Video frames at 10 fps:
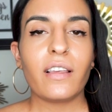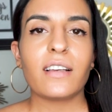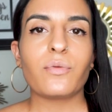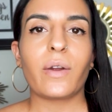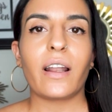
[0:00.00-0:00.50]
thing
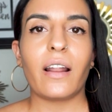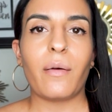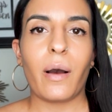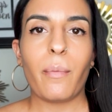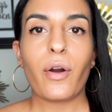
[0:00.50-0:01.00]
is when
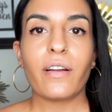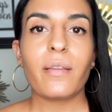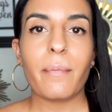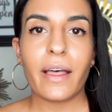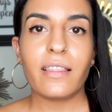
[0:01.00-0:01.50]
part of
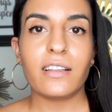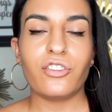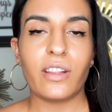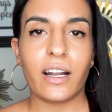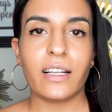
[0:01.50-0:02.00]
the
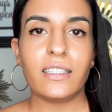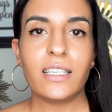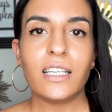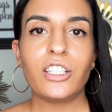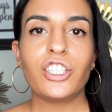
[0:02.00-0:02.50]
methods that I
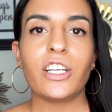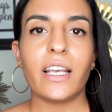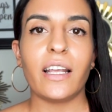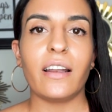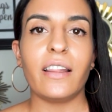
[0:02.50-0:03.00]
teach
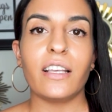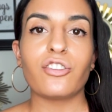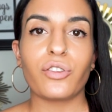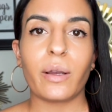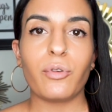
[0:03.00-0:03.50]
in the
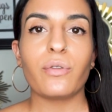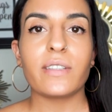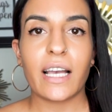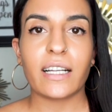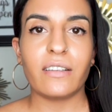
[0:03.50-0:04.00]
Instagram Guru
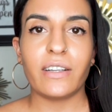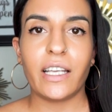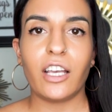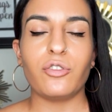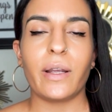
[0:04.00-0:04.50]
is active
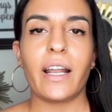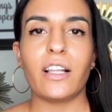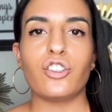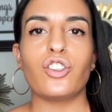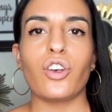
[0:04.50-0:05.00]
engagement.
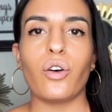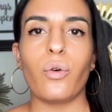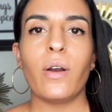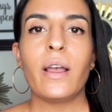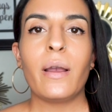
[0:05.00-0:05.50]
And
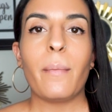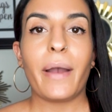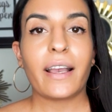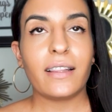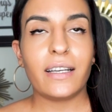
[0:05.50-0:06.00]
so
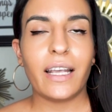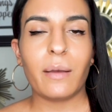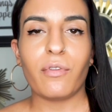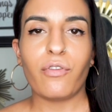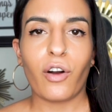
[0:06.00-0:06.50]
back in the
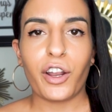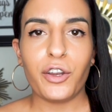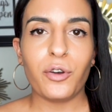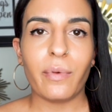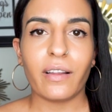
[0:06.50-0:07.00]
day before I
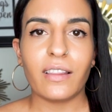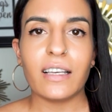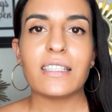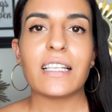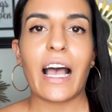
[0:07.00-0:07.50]
knew about
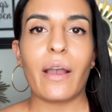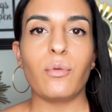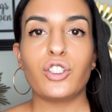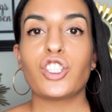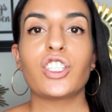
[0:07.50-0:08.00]
this, I
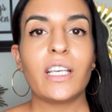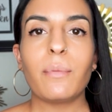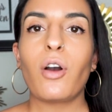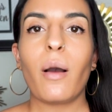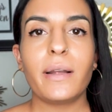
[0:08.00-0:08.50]
would just
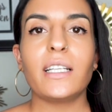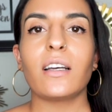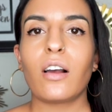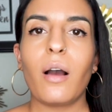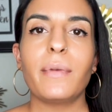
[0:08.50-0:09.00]
keep commenting
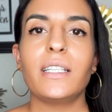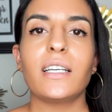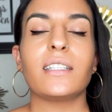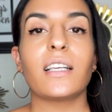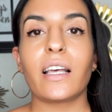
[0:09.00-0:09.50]
and
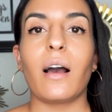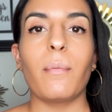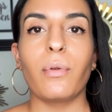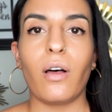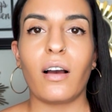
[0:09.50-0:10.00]
commenting until I
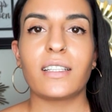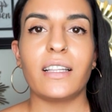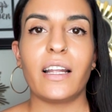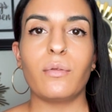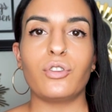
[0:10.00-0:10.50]
got blocked.
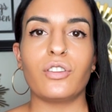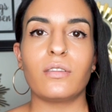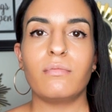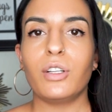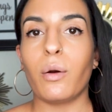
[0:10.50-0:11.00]
And then it would
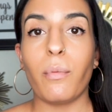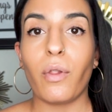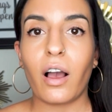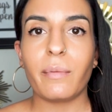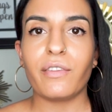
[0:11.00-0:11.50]
just, you know,
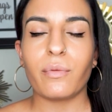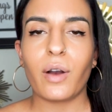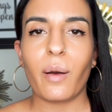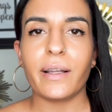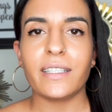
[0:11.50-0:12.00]
block me from
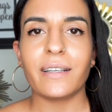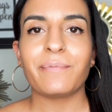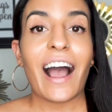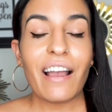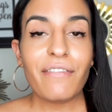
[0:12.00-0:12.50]

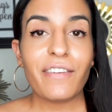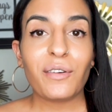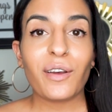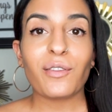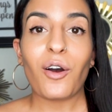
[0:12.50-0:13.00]
commenting. I
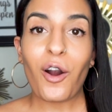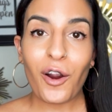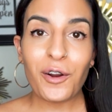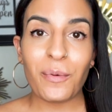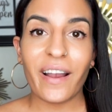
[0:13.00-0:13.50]
found out the
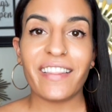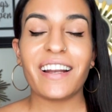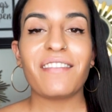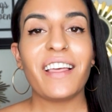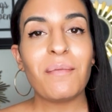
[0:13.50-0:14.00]
hard way
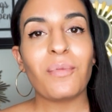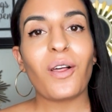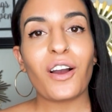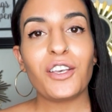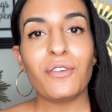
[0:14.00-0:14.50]
that if they
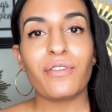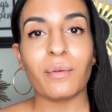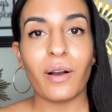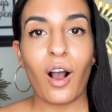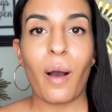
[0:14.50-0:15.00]
block you
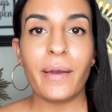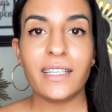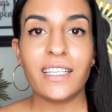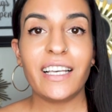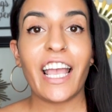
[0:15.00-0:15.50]
from
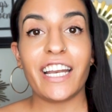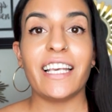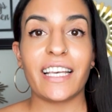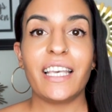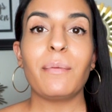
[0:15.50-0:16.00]
commenting and
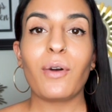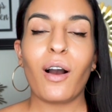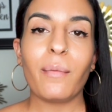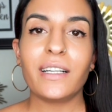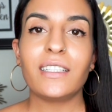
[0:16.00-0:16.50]
you keep
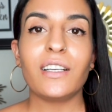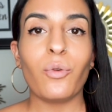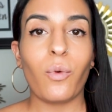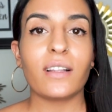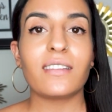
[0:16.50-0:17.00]

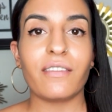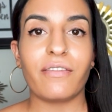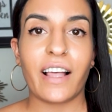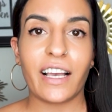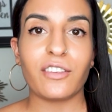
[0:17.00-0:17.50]
commenting once the
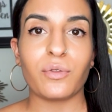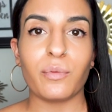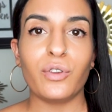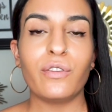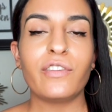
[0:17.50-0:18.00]
flag is
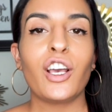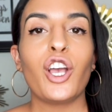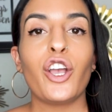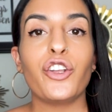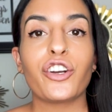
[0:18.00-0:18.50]
removed,
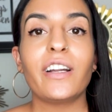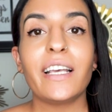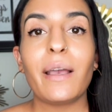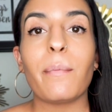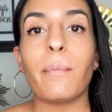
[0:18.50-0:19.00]
you're
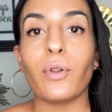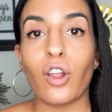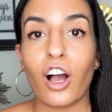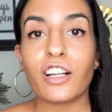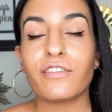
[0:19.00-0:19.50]
gonna get
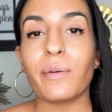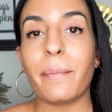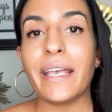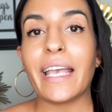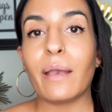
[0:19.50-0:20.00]
blocked from
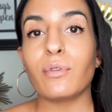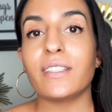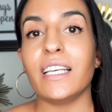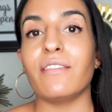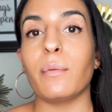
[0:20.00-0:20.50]
being able
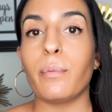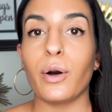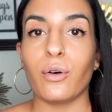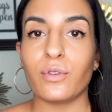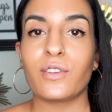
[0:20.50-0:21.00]
to even
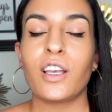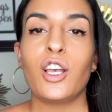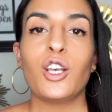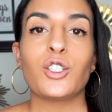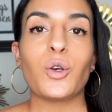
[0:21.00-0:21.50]
post.
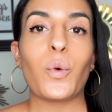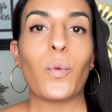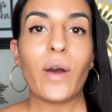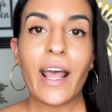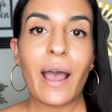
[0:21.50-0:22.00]
So
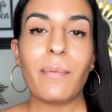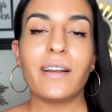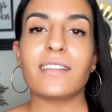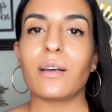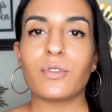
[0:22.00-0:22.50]
what
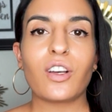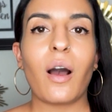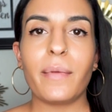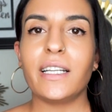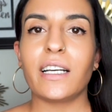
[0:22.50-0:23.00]
happened is I was
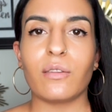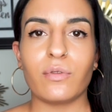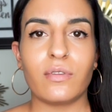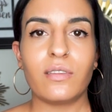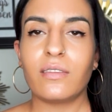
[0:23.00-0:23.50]
commenting, I
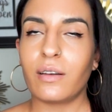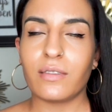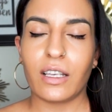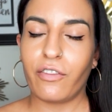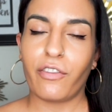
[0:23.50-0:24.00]
was
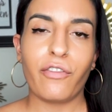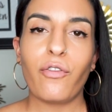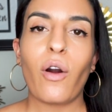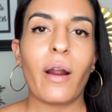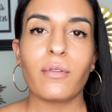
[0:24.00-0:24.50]
like for
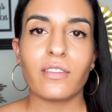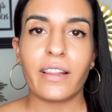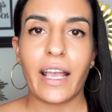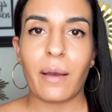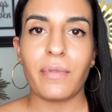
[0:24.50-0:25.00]
4 hours on
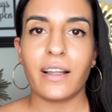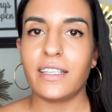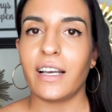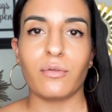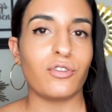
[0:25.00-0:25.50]
the app that
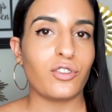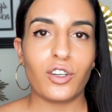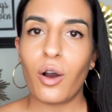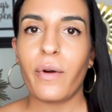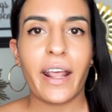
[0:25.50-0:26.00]
day. I was just
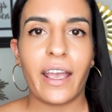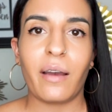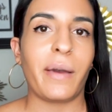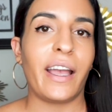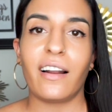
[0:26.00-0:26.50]
going
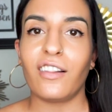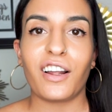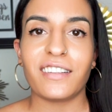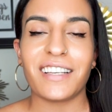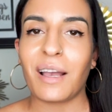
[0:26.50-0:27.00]
ham, I had a
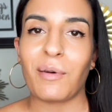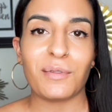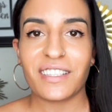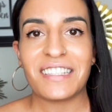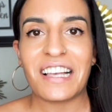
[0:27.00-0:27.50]
lot of time, I
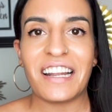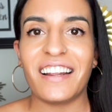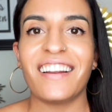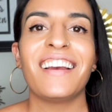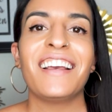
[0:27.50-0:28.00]
was
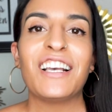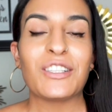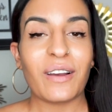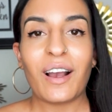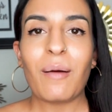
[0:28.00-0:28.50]
excited.
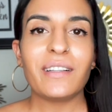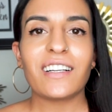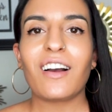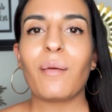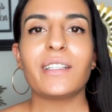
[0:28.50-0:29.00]
So I
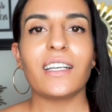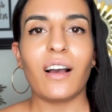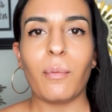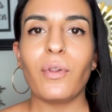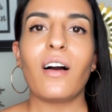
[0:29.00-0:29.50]
commented,
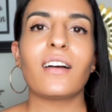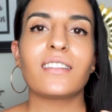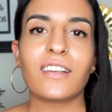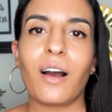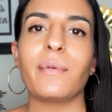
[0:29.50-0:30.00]
got
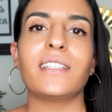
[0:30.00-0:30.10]
blocked,